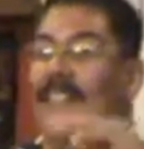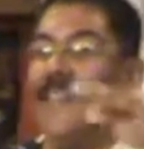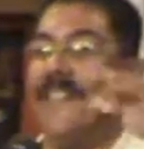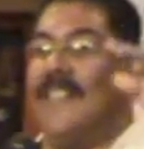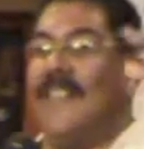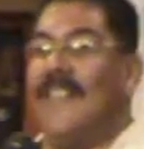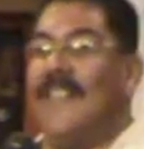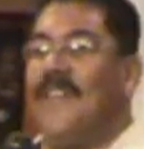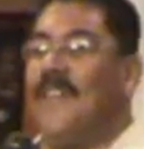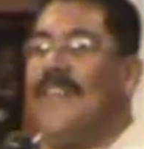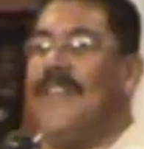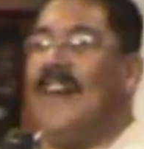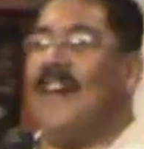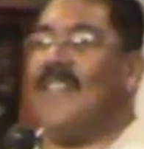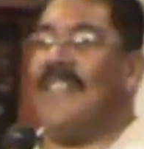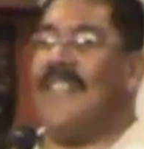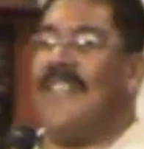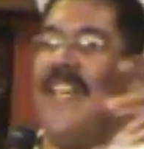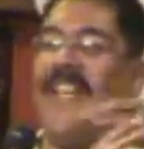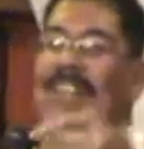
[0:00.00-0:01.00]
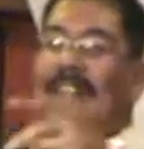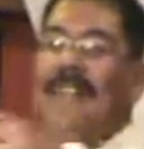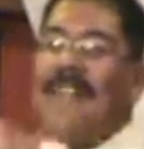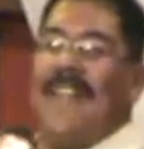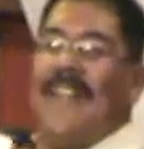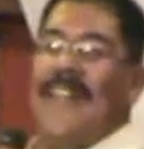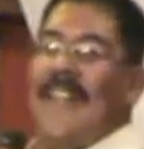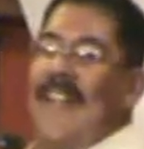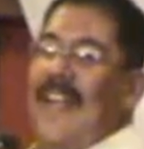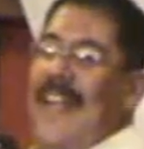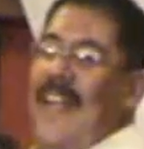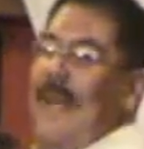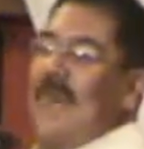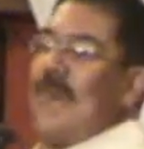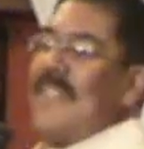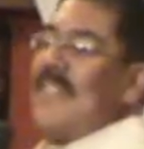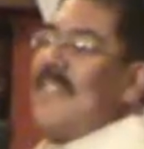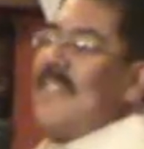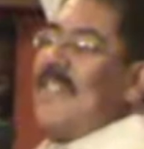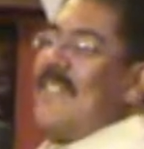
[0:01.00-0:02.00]
See, you're not saved, and I
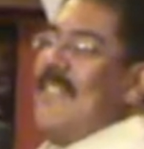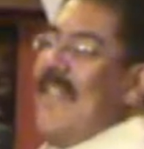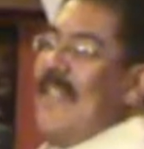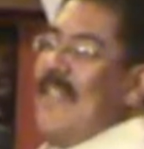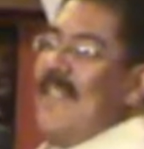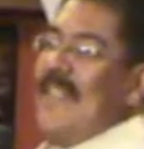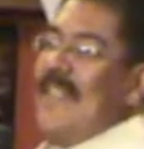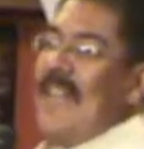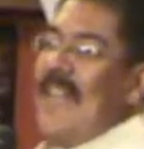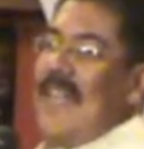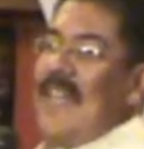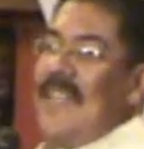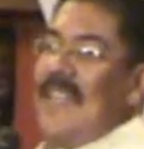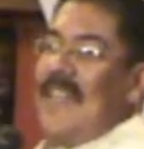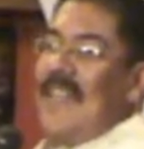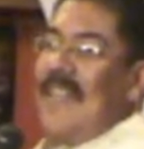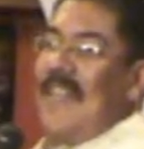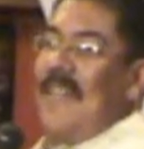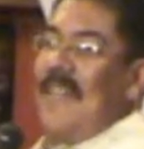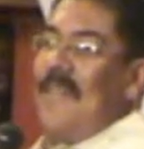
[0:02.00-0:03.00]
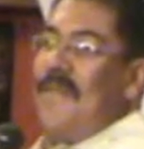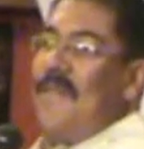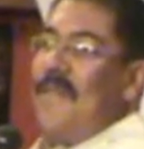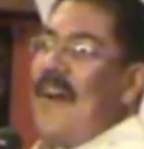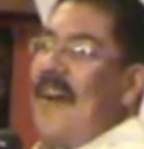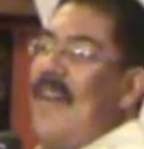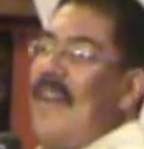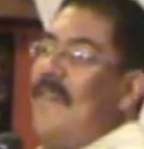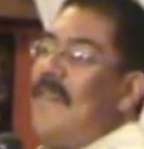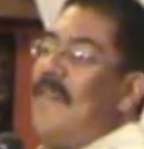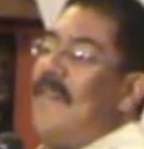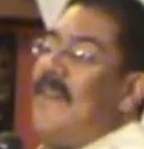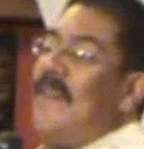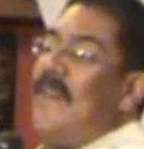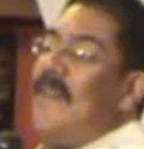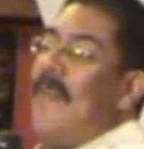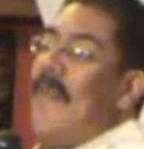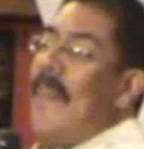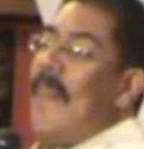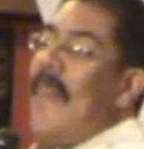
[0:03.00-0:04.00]
wasn't saved in 1985.
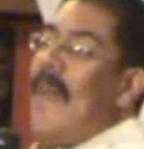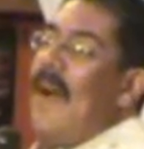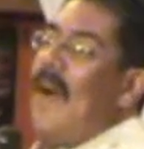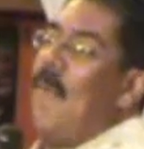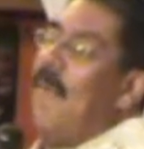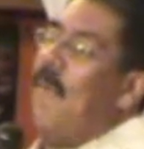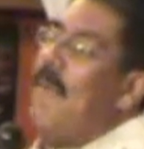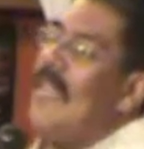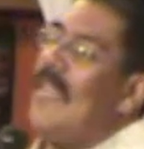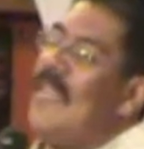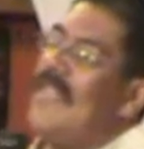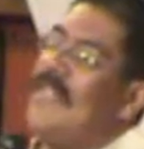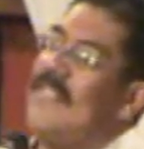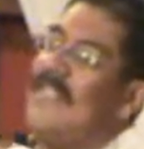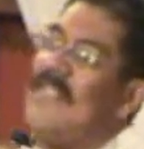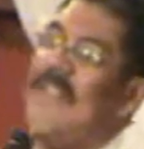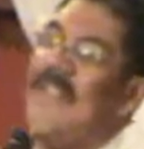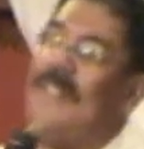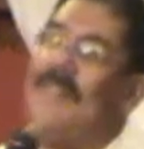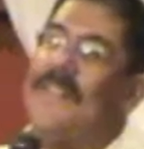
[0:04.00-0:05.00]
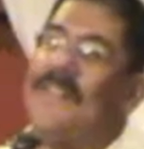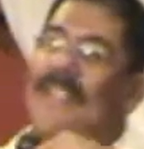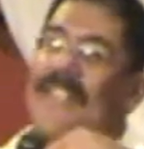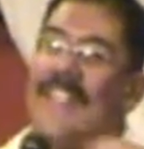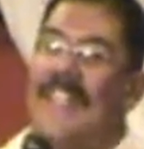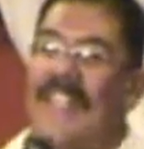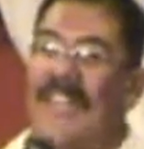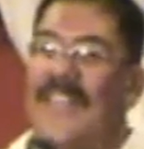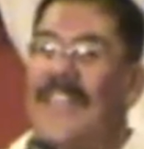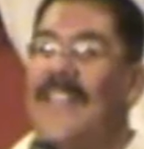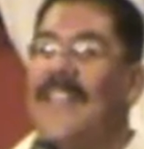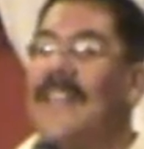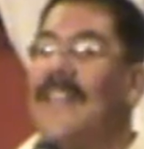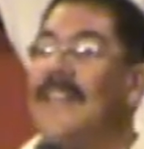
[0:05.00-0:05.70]
I'm being saved today.